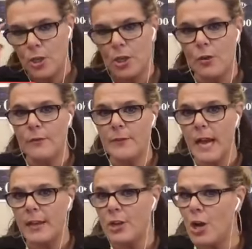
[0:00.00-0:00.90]
you've
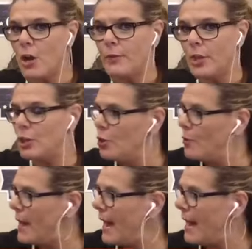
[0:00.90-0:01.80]
got to know that
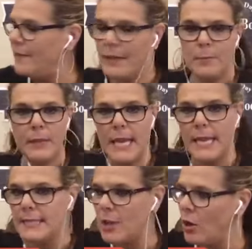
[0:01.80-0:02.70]
you have in
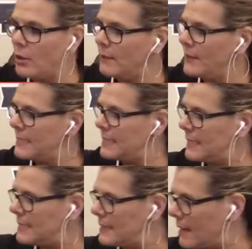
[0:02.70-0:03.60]
place all of these
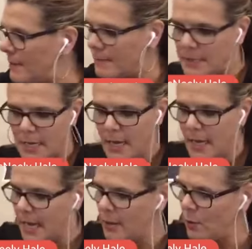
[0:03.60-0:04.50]
systems
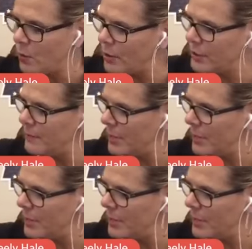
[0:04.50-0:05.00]
in order to